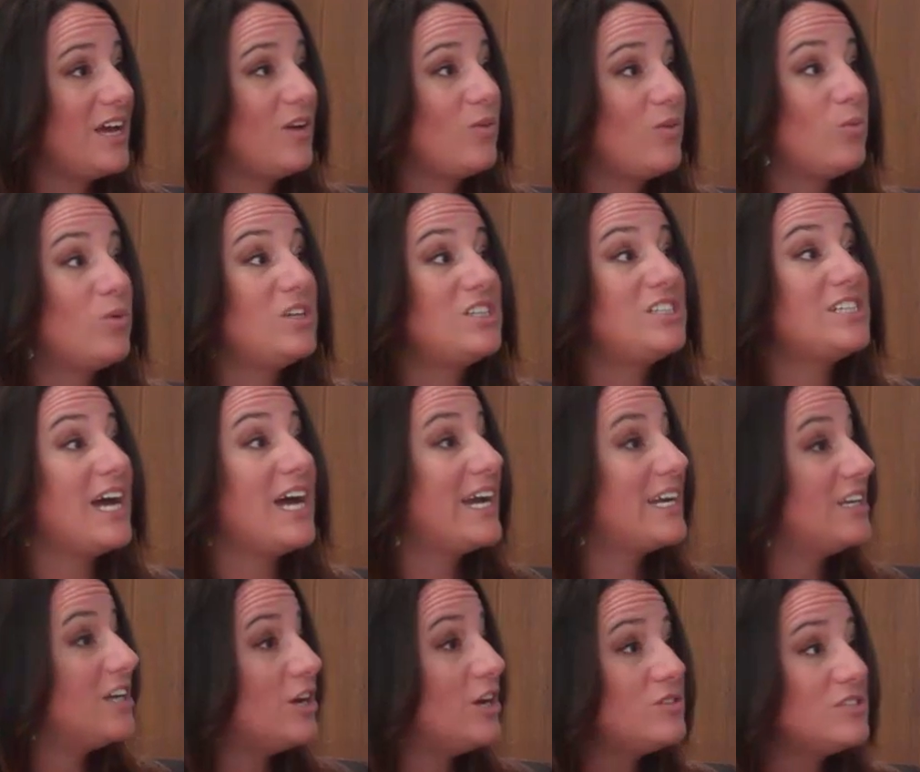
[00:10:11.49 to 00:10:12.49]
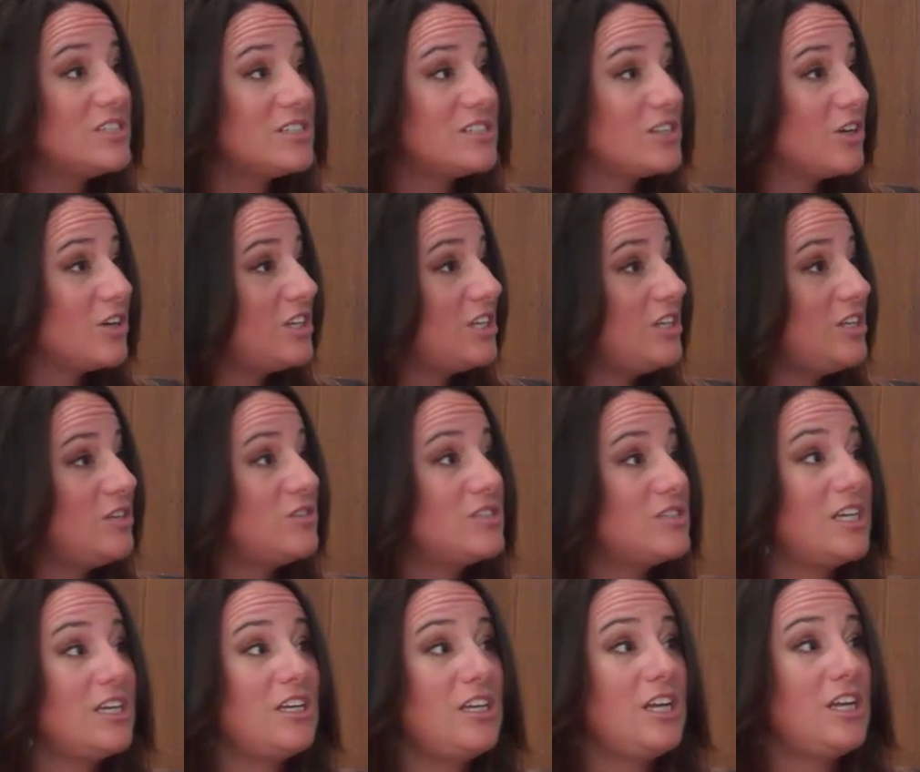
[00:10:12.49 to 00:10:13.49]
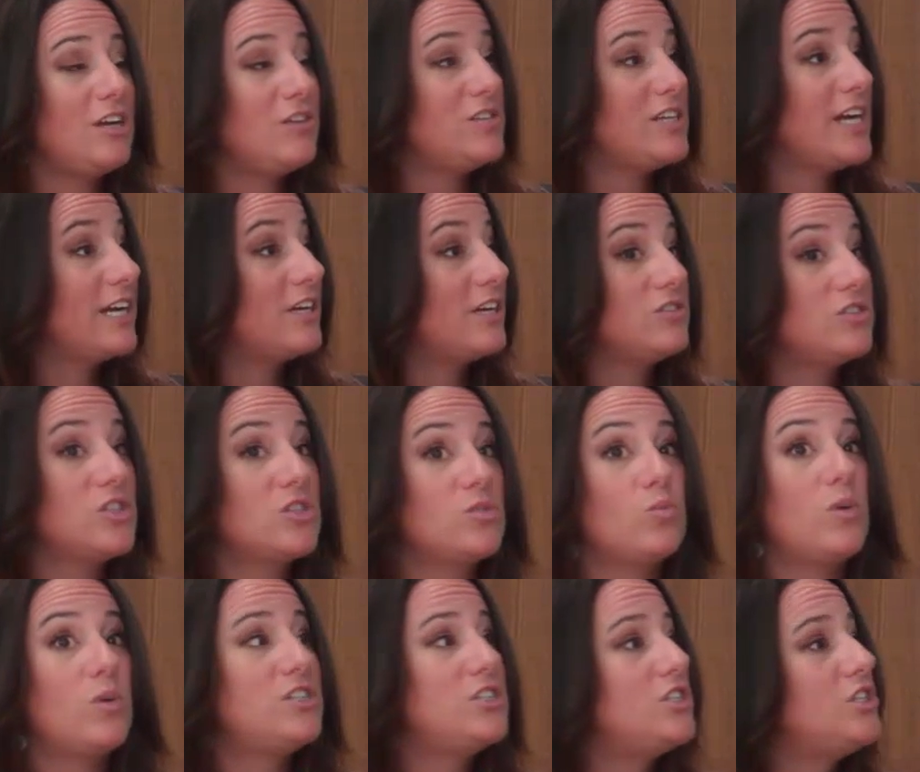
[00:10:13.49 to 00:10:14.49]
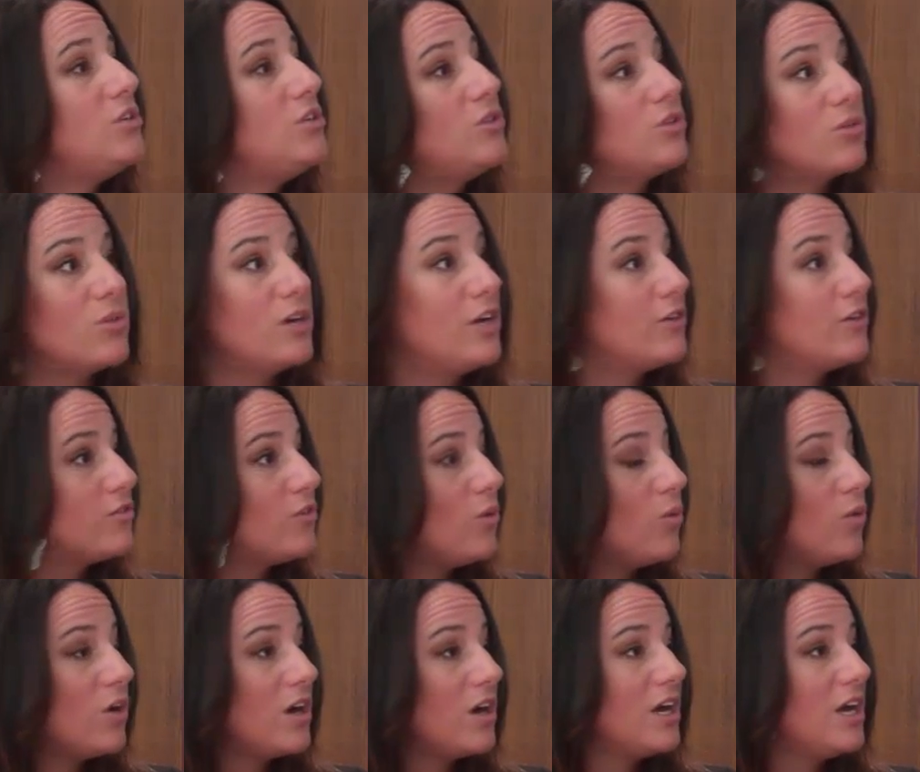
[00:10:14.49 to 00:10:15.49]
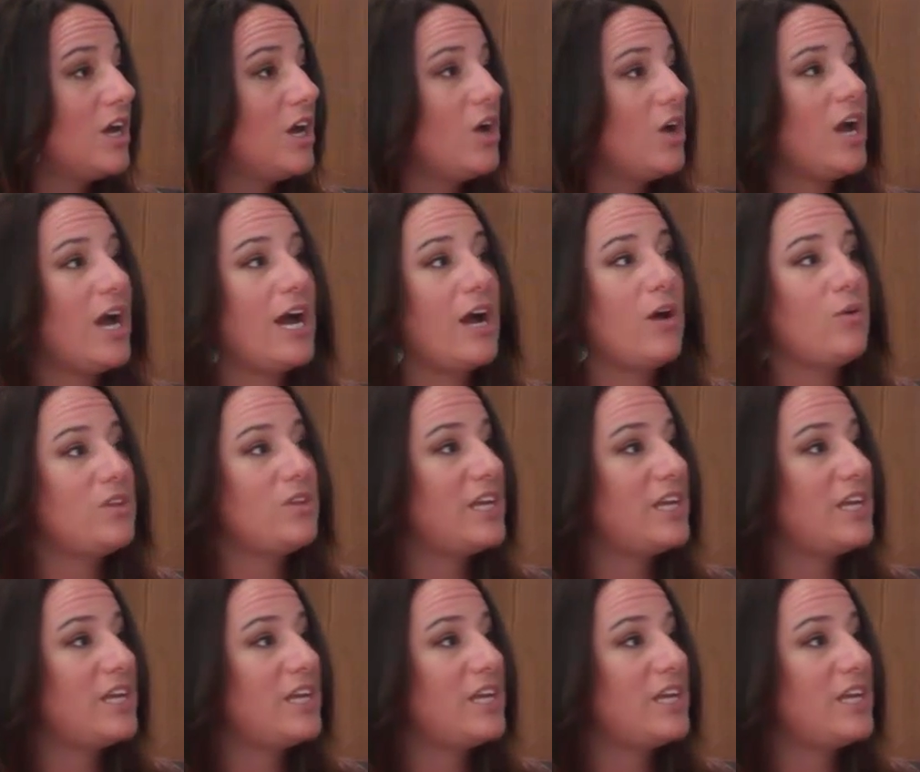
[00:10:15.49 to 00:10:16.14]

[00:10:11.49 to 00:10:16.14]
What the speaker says: What diagnosis are they using? Diagnosis 1, 2, 3, or 4. How are